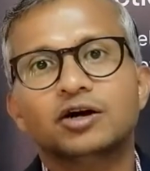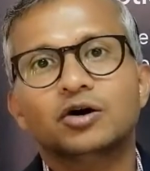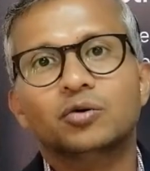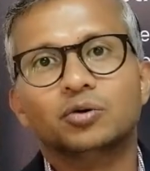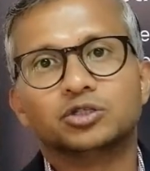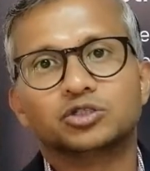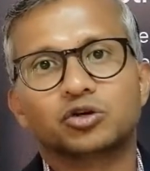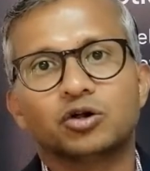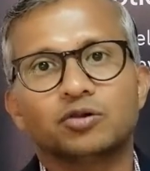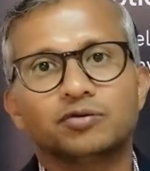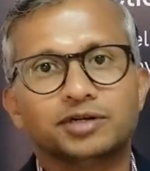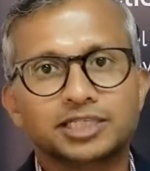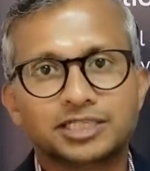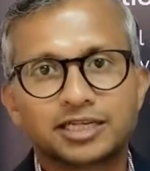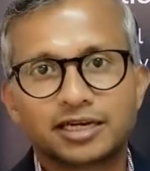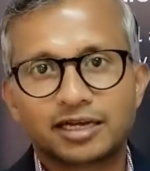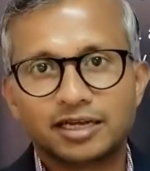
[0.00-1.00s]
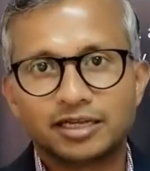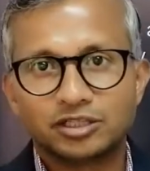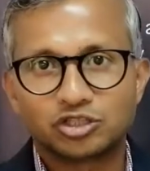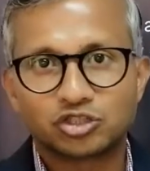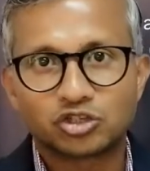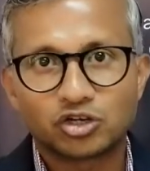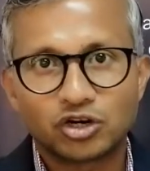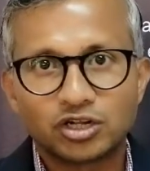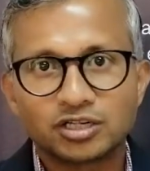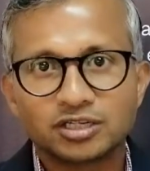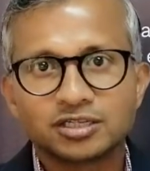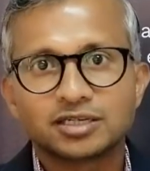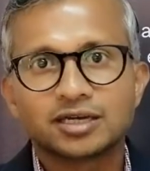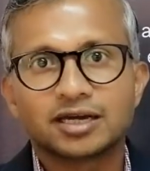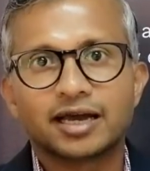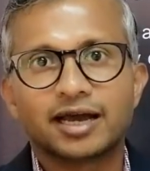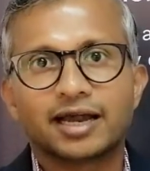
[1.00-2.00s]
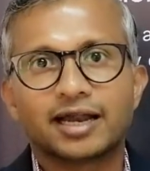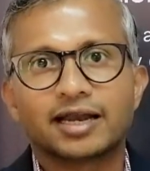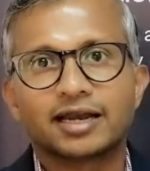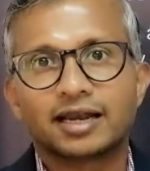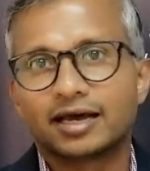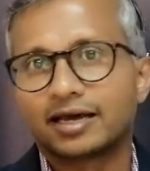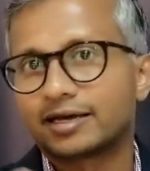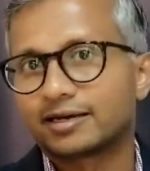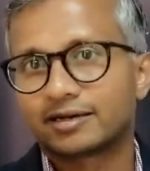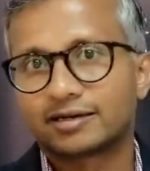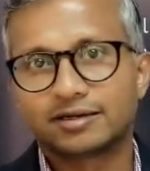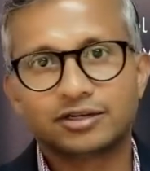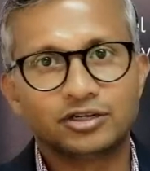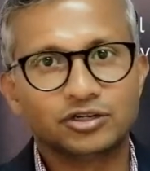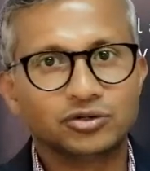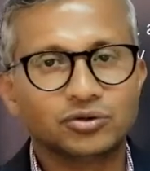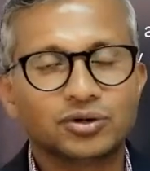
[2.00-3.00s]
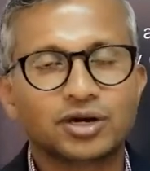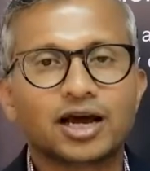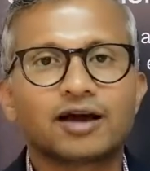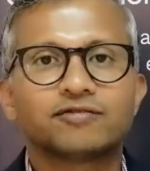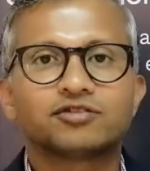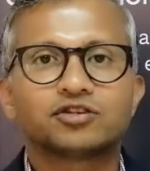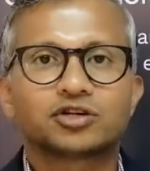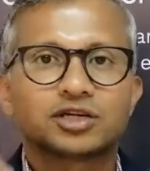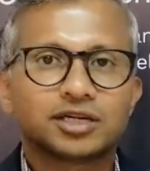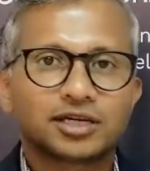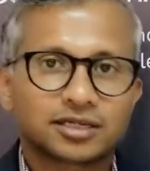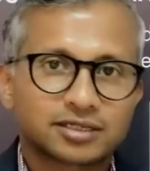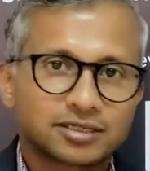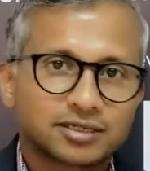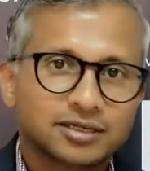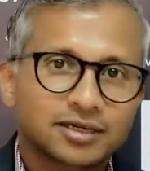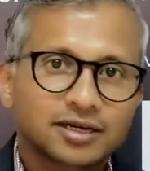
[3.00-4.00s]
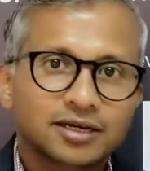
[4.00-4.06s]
was always installed and you don't have to connect